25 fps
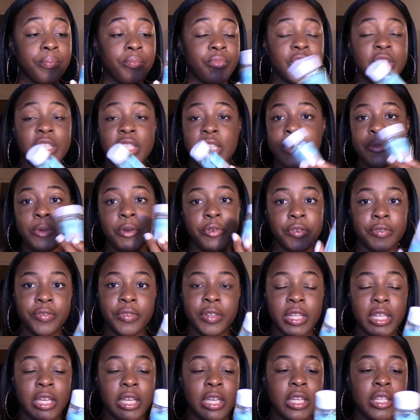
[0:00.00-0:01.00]
Just keep on
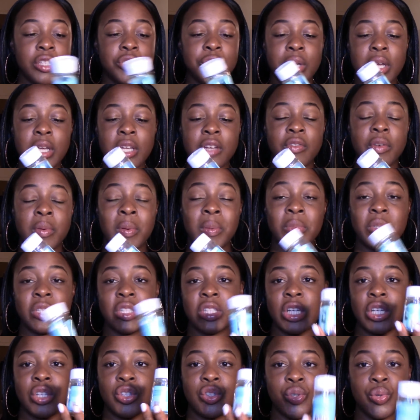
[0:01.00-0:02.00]
refilling it so I can remember to
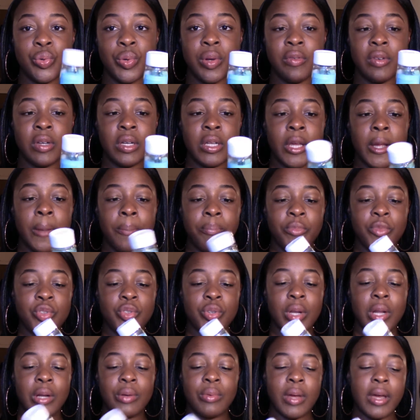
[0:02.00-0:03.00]
take 2 every day,
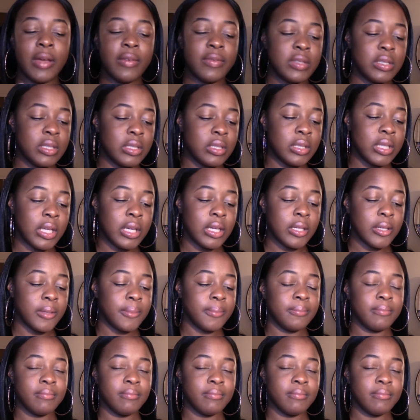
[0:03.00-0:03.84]
so I don't have to like